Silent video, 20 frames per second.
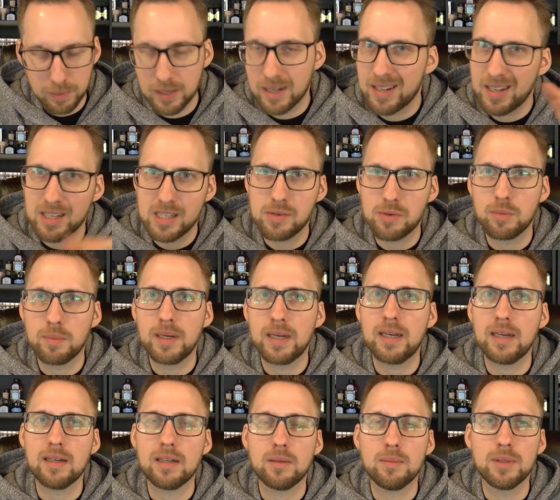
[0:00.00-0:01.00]
But I guess that would make
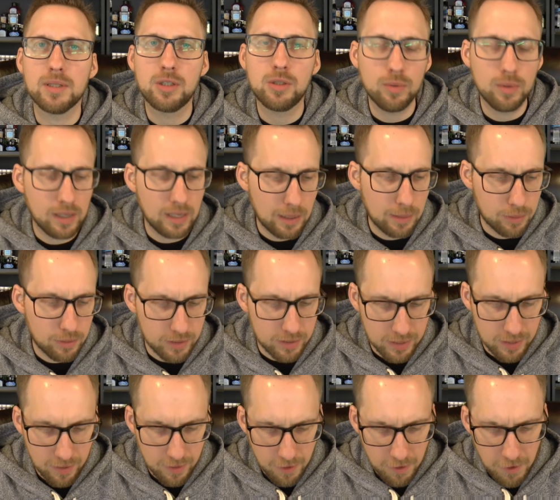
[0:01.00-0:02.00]
it a little bit too
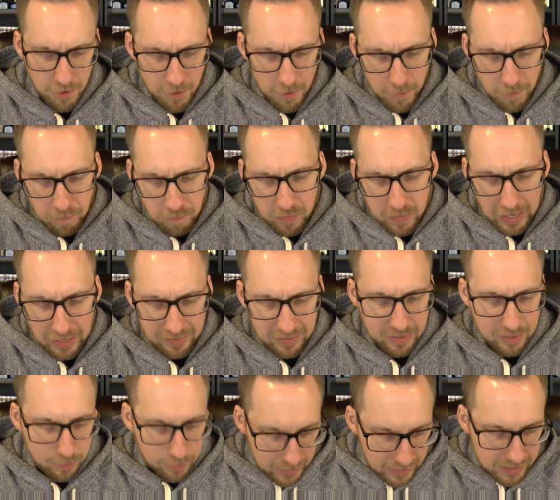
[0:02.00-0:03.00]
elaborate. I
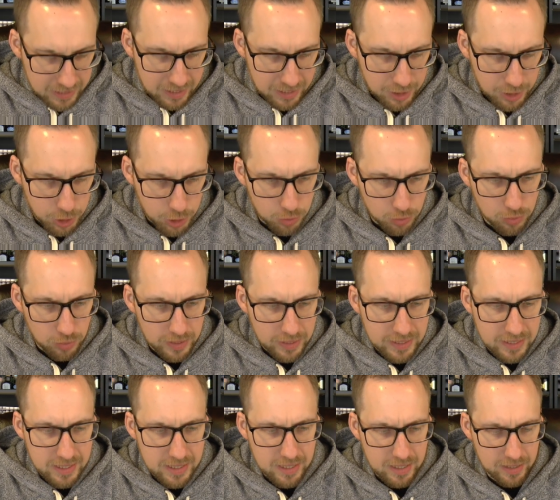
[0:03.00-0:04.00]
think the biggest issue
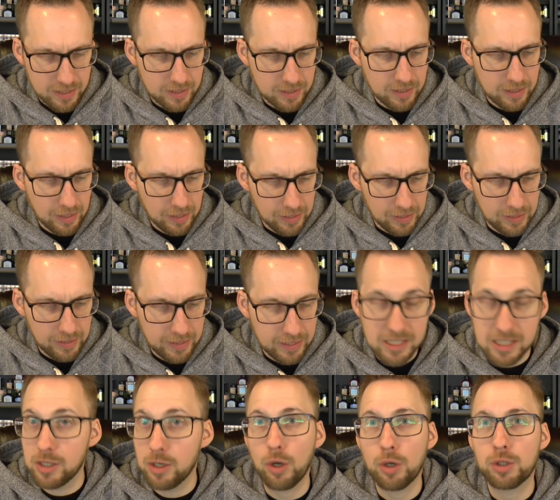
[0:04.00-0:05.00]
is uh, uh,
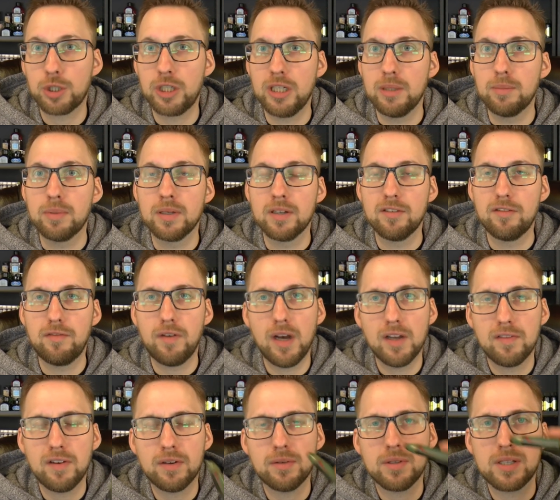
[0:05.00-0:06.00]
it's not cheap.
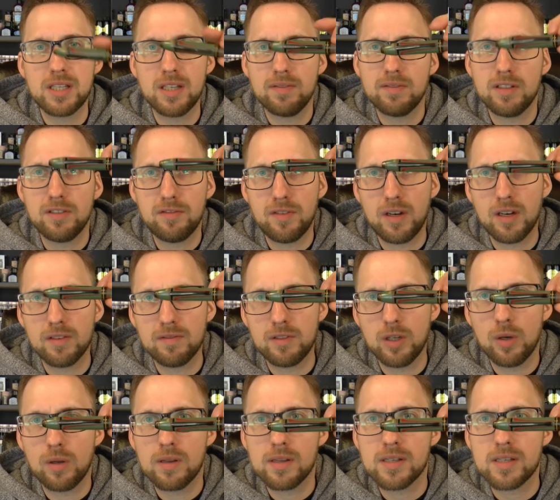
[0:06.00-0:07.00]
Five hundred seventy-five
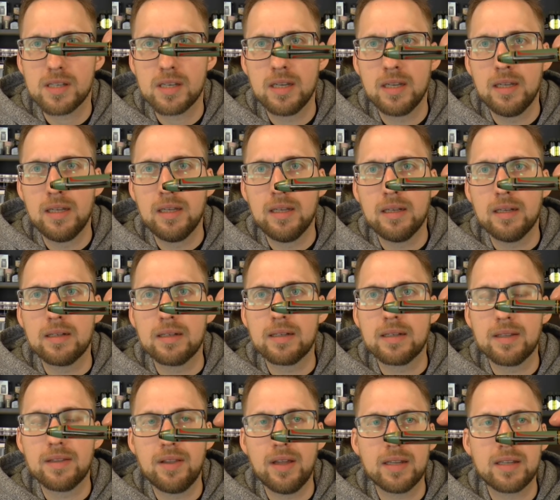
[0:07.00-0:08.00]
dollars.
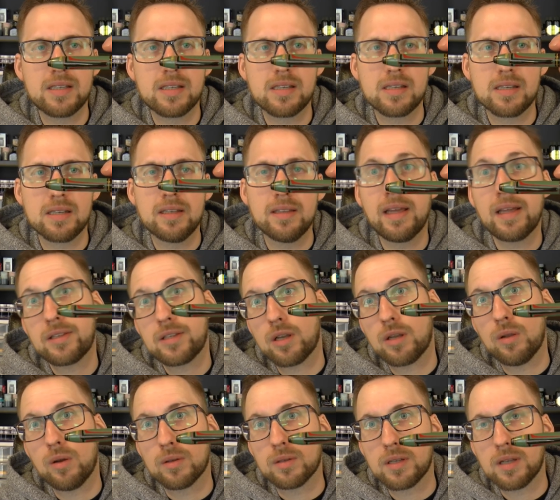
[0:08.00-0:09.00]
Uh, that's uh, that's a
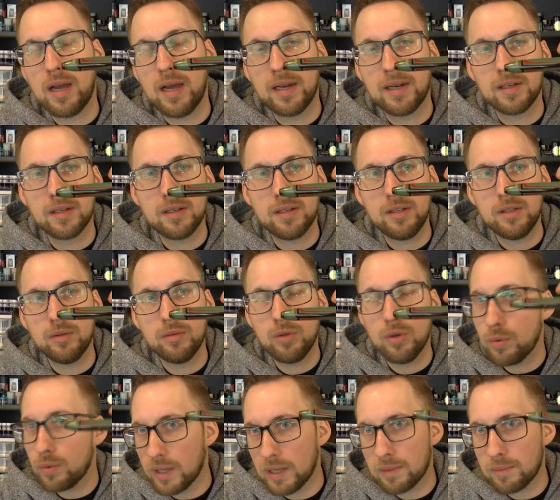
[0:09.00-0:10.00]
lot, and you
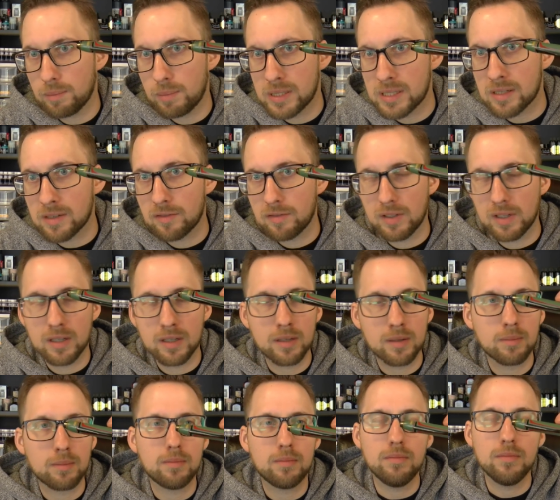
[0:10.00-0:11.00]
don't get a piston
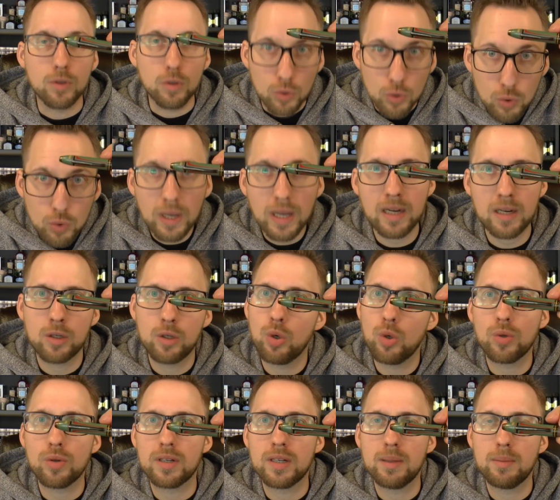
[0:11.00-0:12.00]
filler. You do get a
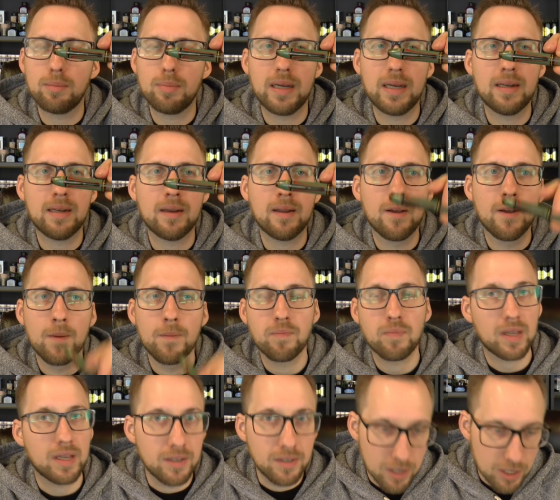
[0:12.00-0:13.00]
gold nib pen.
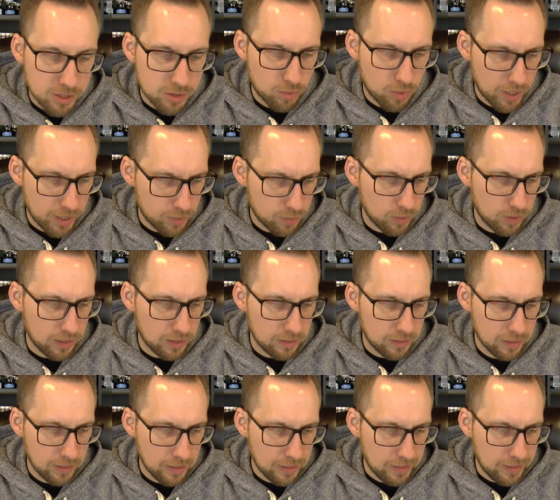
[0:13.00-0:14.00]
It does write well.
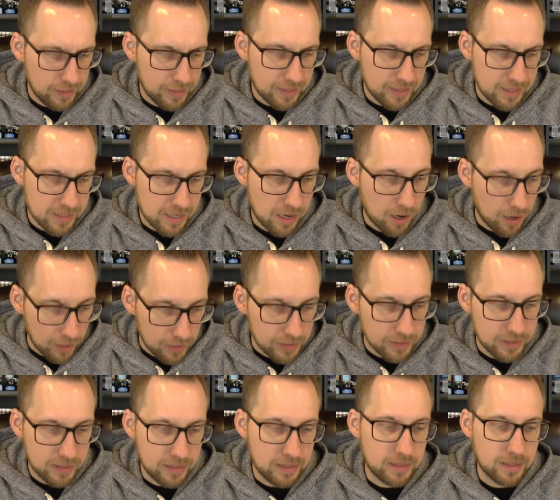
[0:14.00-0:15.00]
It is
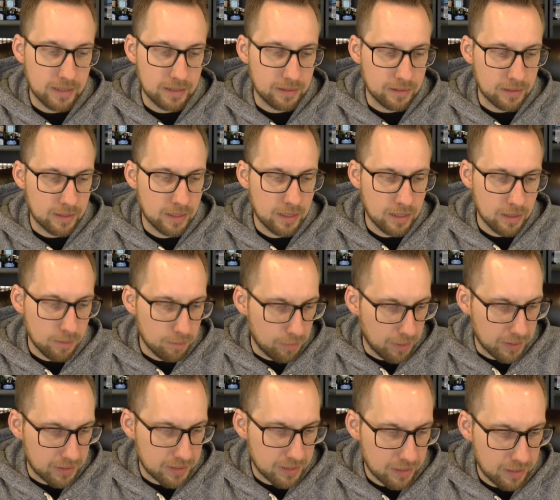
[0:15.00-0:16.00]
highly detailed,
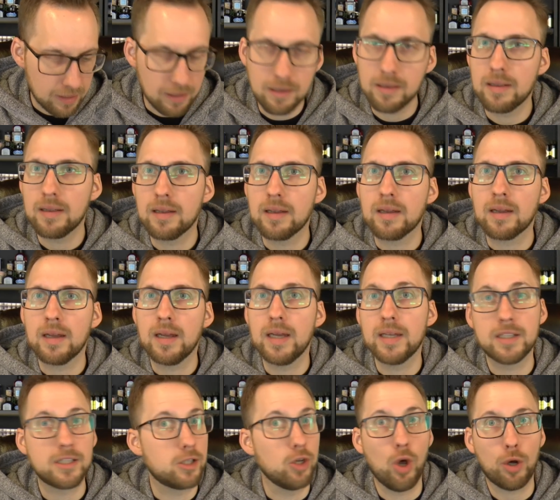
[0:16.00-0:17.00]
but uh,
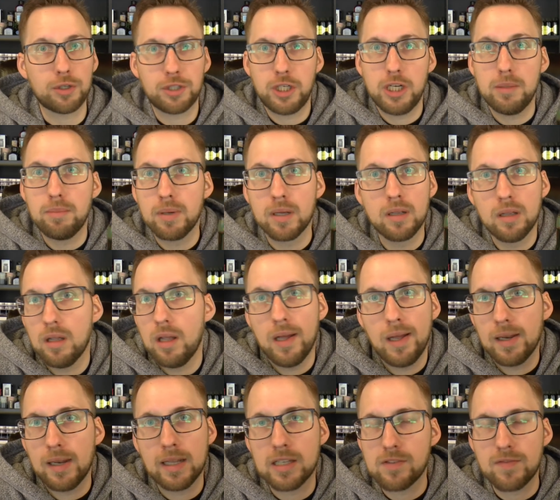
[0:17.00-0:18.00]
it's not cheap.
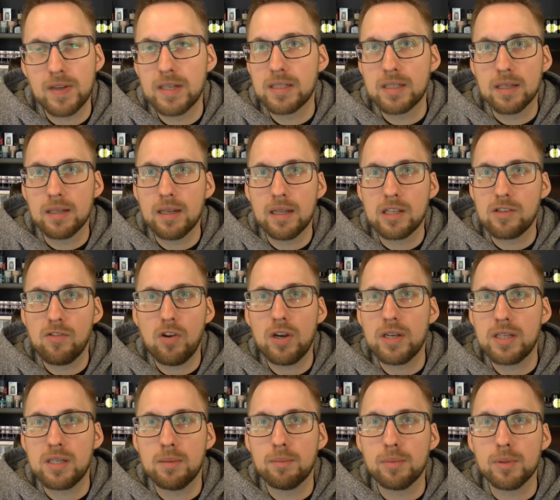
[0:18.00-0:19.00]
Let's face it. It's
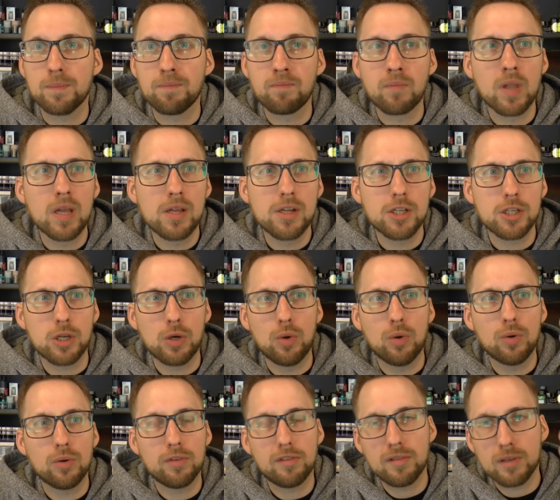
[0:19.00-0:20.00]
very simple.
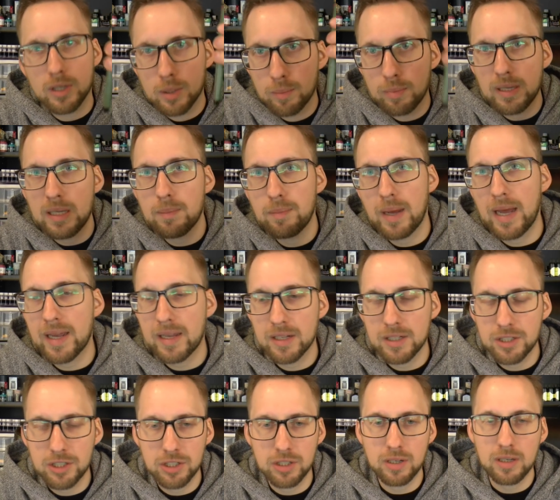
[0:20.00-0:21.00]
So complete
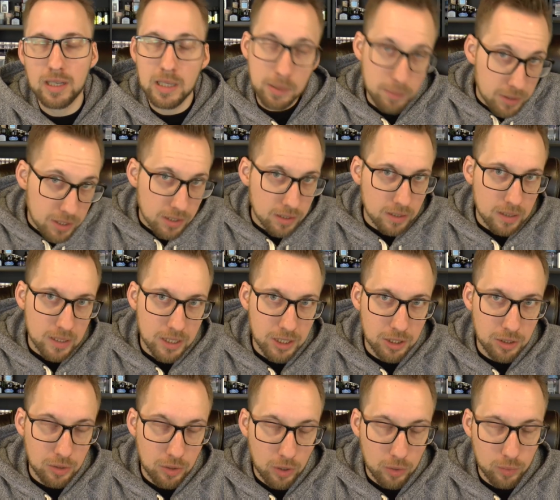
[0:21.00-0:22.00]
package, limited
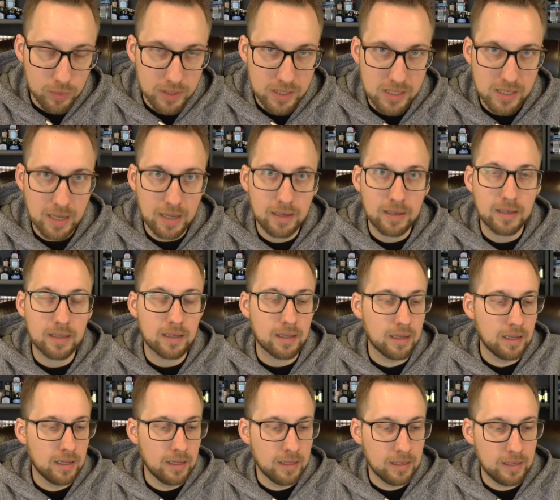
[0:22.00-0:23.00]
edition notwithstanding,
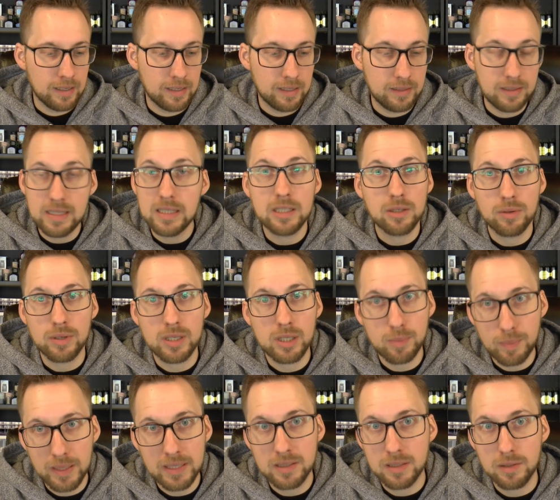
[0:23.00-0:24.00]
uh, these are
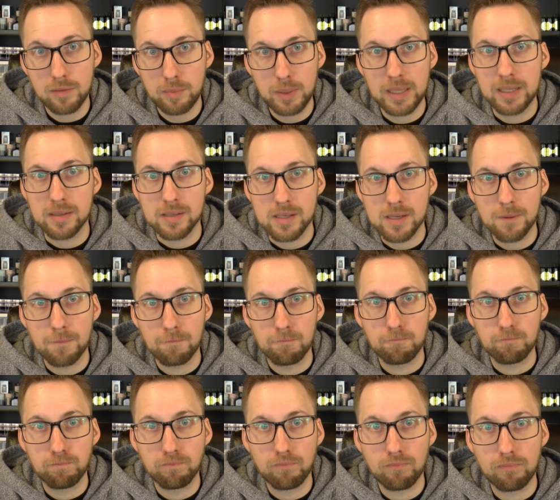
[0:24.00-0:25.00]
expensive pens.
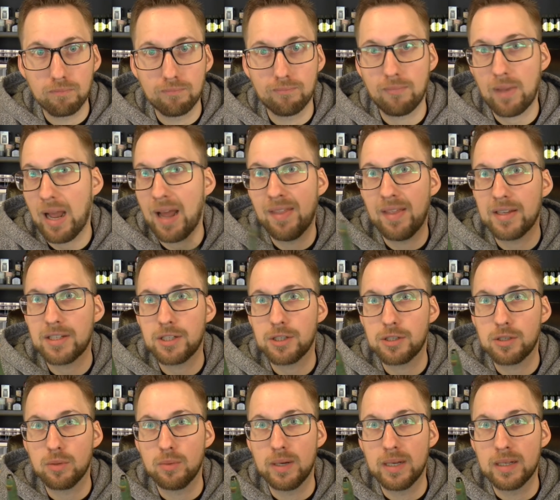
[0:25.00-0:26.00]
And that's
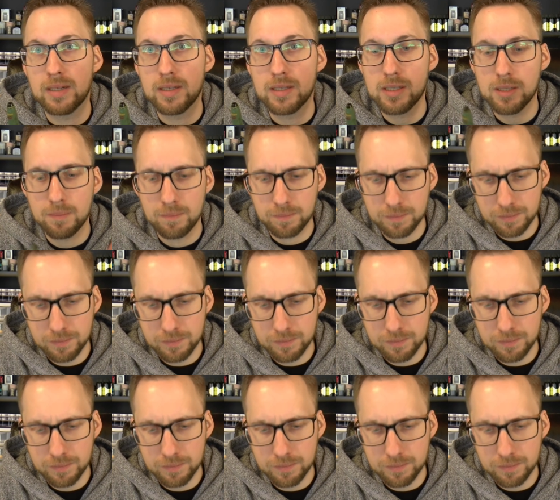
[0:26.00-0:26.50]
just the way it is.